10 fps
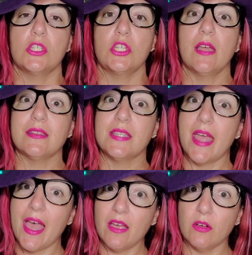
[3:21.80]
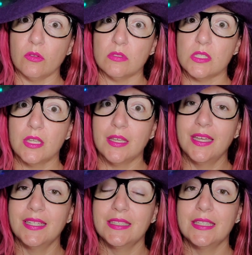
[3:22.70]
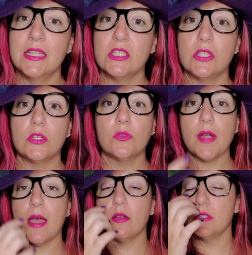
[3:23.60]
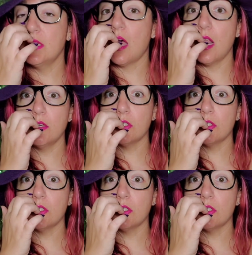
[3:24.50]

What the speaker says: She got tackled to the ground, not